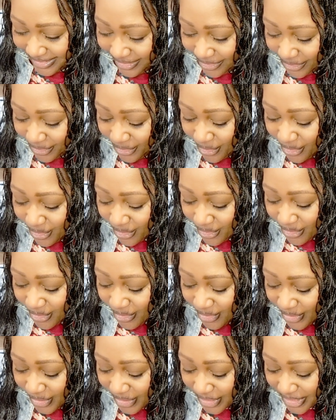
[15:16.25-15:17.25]

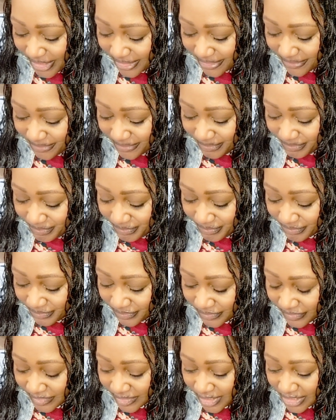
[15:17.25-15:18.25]
Whew.
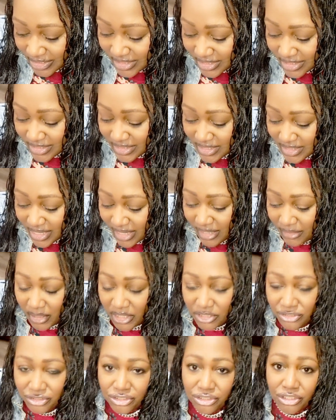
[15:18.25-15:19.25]
This is saying
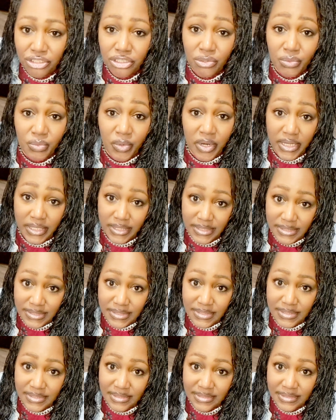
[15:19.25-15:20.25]
make sure you
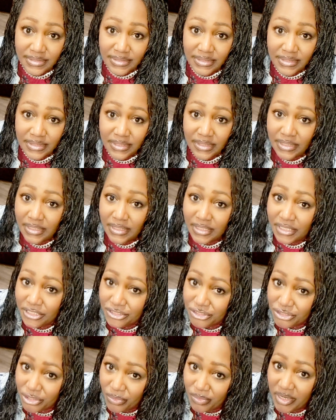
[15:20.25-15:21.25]
rest.
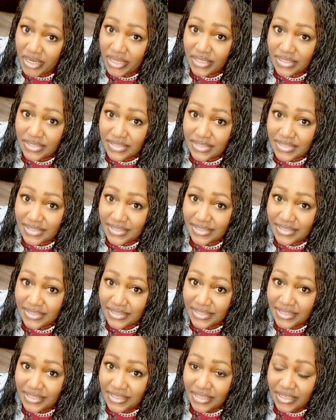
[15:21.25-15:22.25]
Get your rest.
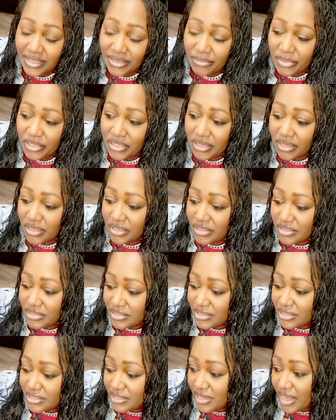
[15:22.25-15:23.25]

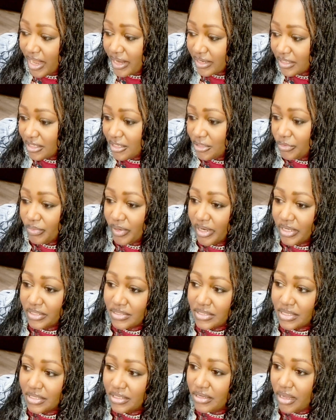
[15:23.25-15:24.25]
Because not getting
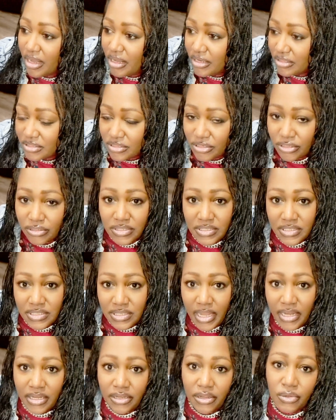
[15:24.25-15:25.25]
rest can cause certain
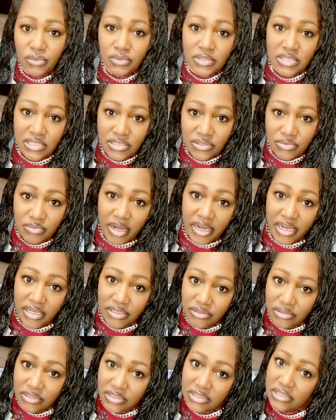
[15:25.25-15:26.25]
psychoses, right?
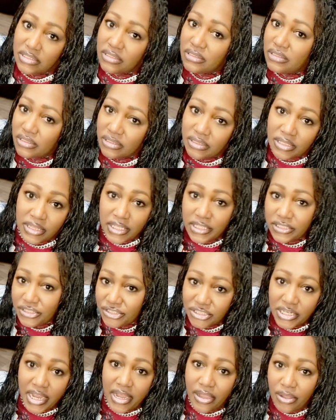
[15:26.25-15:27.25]
You can get a little
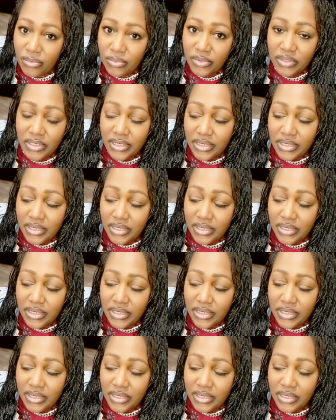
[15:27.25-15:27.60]
glitched out.